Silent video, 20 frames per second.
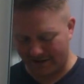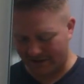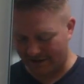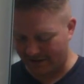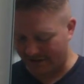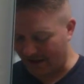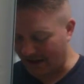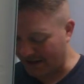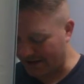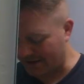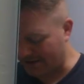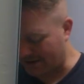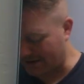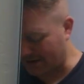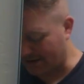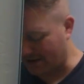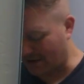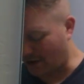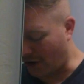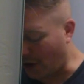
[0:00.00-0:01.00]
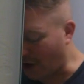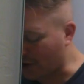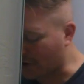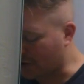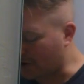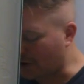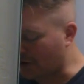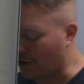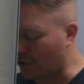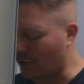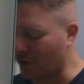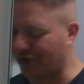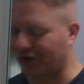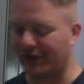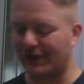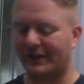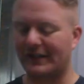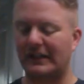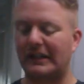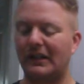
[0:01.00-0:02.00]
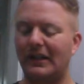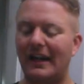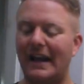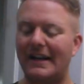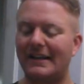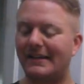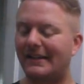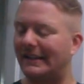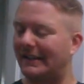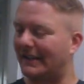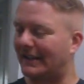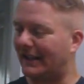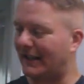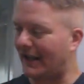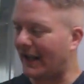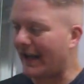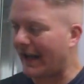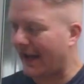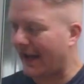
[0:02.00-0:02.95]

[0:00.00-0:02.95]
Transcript: uh, nice. Arko, which is a classic,